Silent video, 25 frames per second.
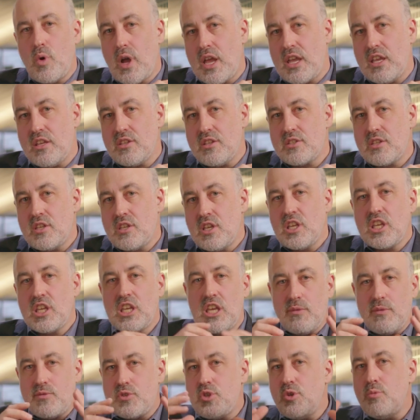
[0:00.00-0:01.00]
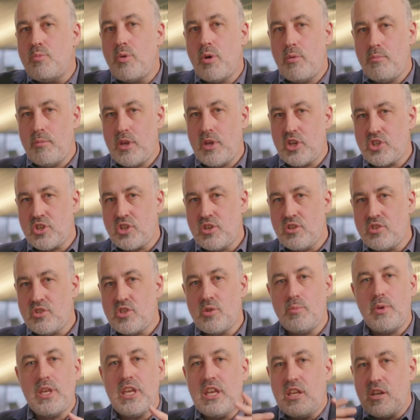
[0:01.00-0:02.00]
ways gives you permission to
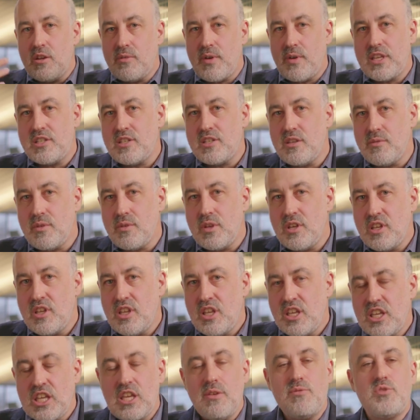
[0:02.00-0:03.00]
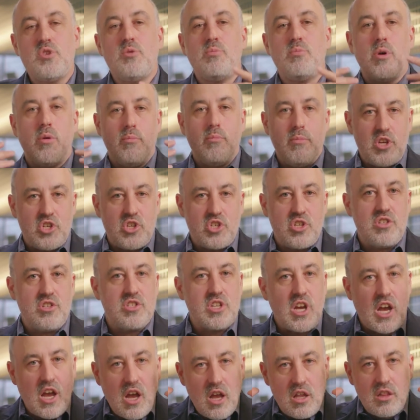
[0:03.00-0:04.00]
be innovative, gives you permission
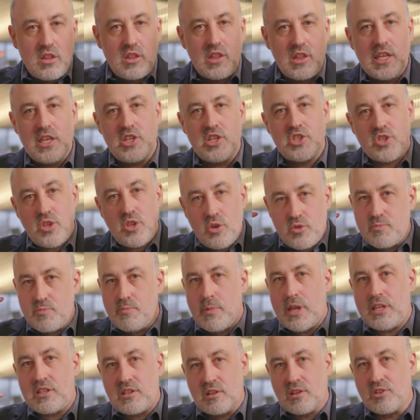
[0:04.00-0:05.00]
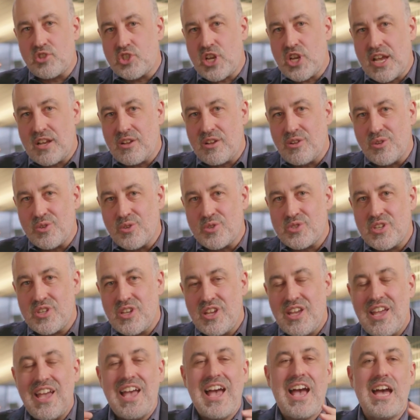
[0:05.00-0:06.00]
to unleash those mental shackles
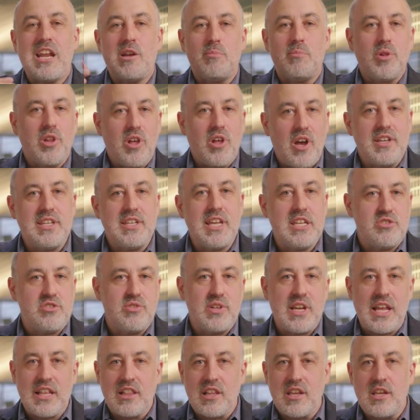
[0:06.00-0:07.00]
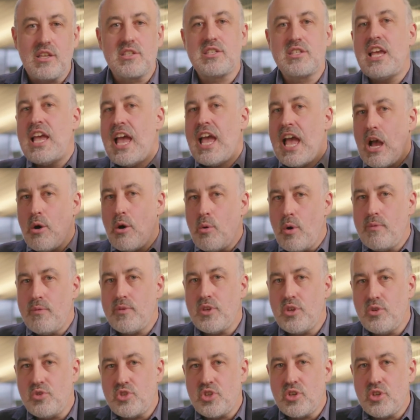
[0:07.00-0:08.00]
and apply data and analytics however
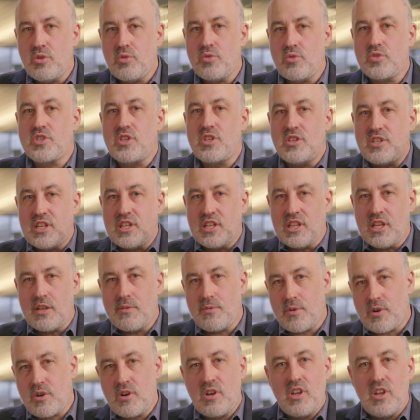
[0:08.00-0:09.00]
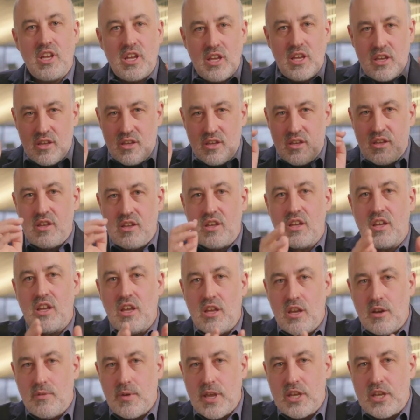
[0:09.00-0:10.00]
you choose to deliver
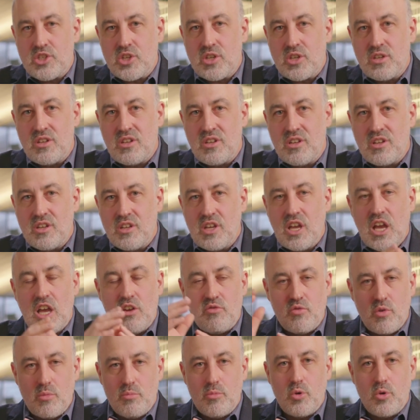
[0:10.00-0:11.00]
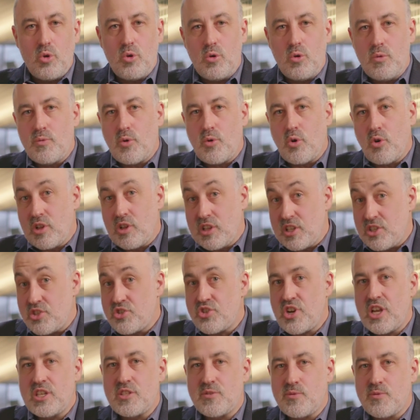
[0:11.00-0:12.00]
innovation and remove or at least
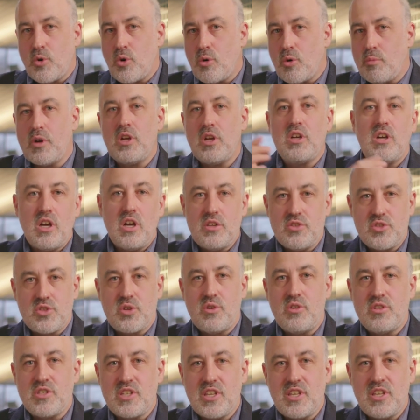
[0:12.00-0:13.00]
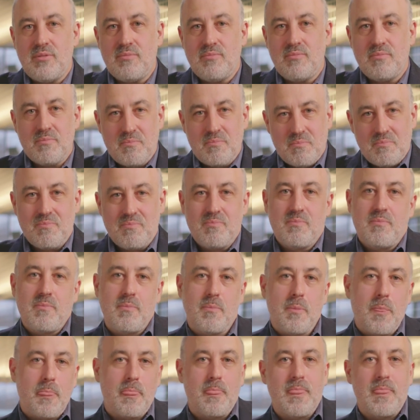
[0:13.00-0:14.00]
transform uncertainty.
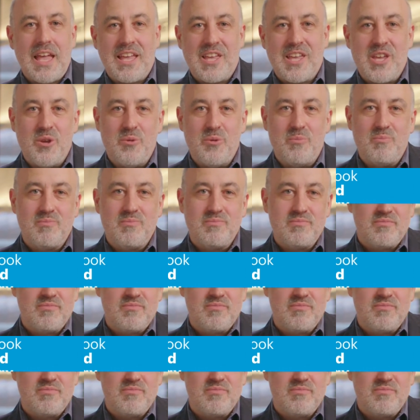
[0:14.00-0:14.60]
Thank you.